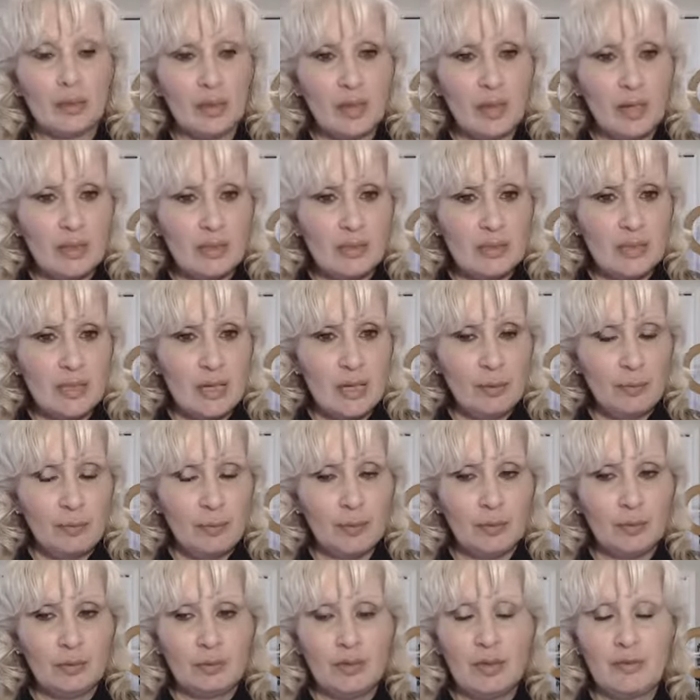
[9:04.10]

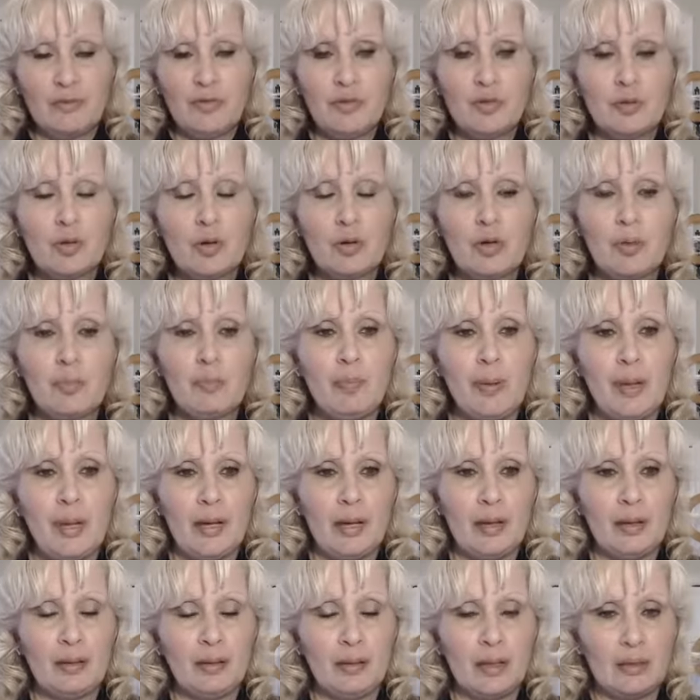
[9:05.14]
example, if you go to
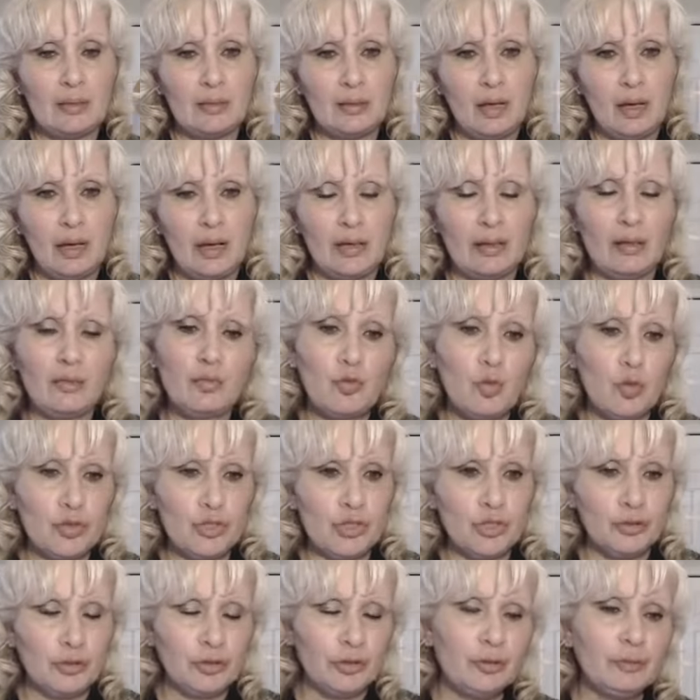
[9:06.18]
bed at night, of
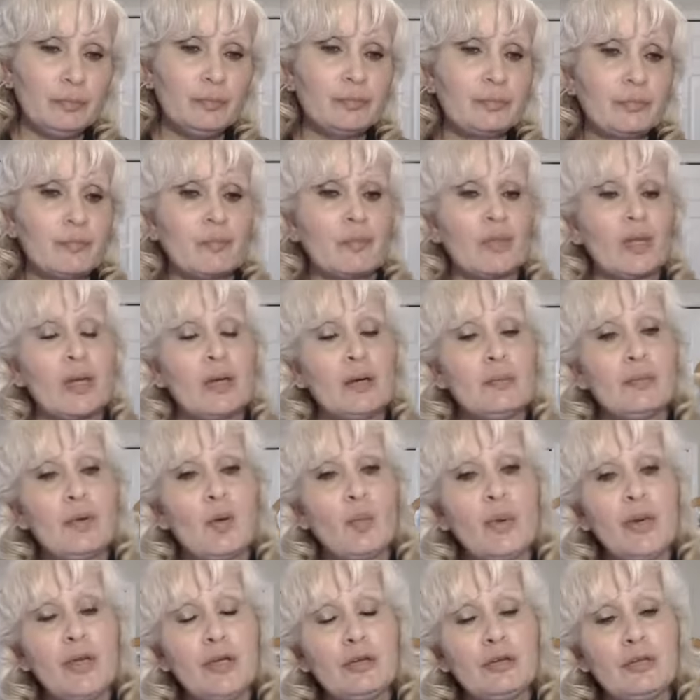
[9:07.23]
course you do, but
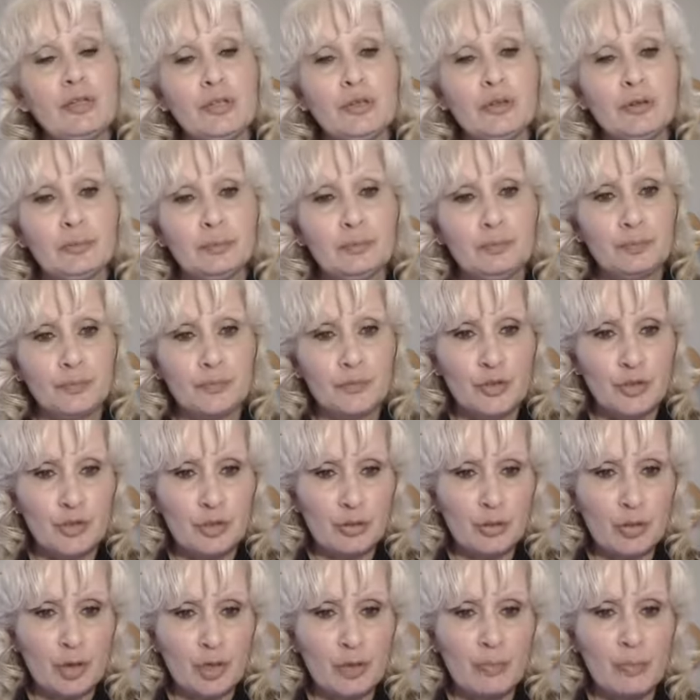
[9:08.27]
when you do, do you
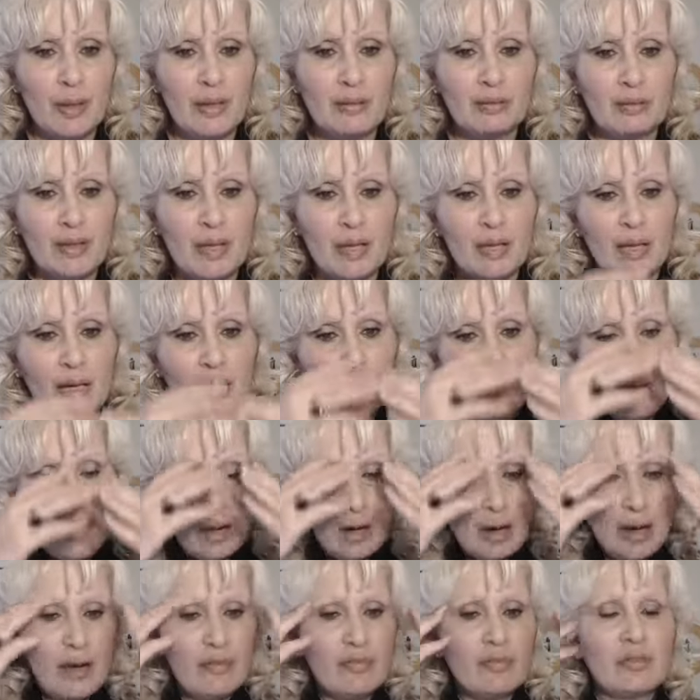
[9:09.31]
go to bed thinking
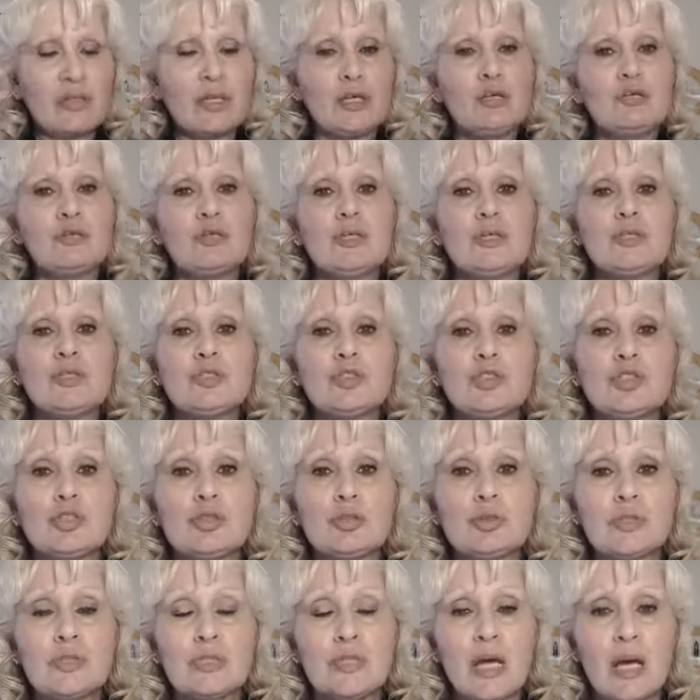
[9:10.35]
about everything you didn't
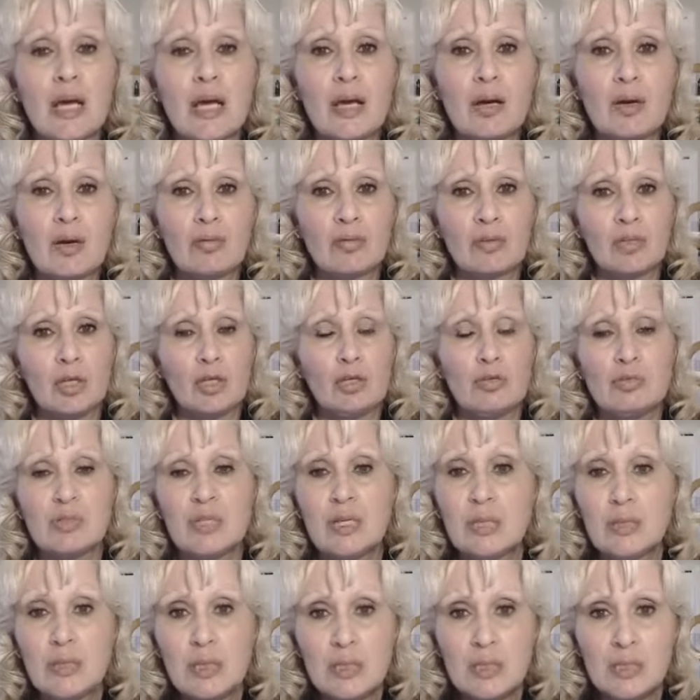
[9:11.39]
do today or everything you
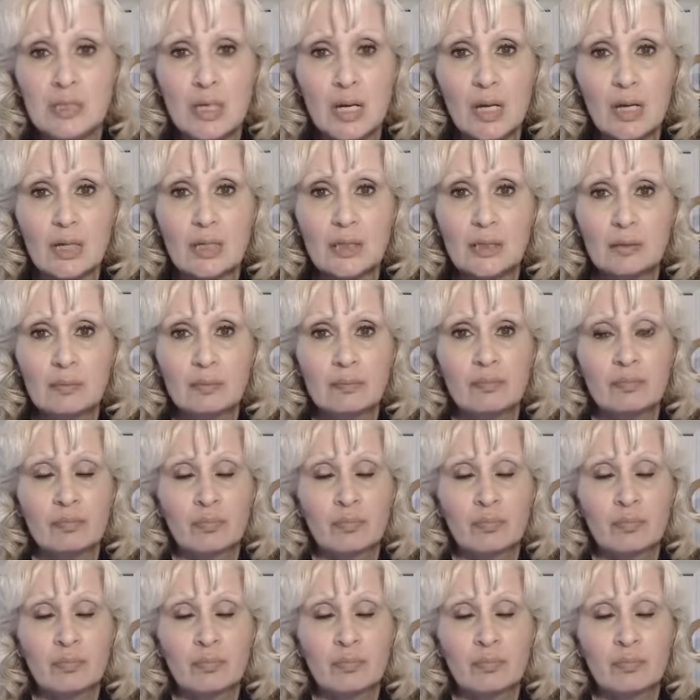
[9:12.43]
didn't get done?